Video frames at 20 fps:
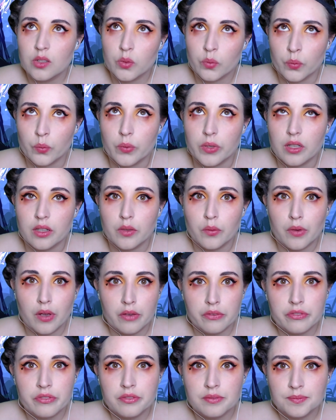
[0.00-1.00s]
really
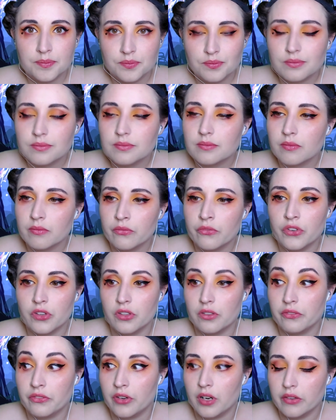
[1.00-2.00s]
rough
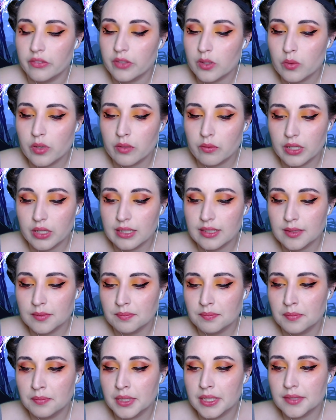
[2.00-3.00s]
for everyone, really.
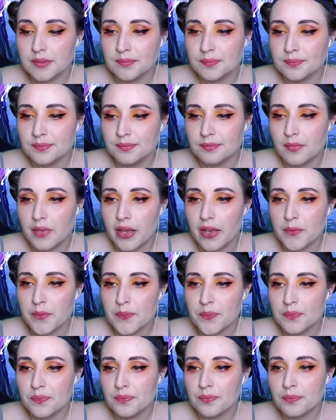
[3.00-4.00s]
But yeah,
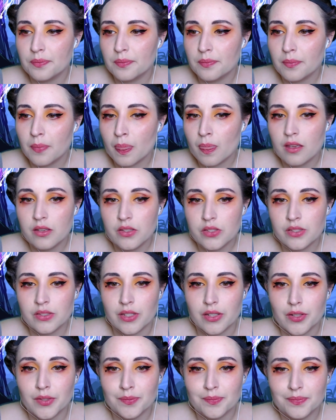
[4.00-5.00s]
so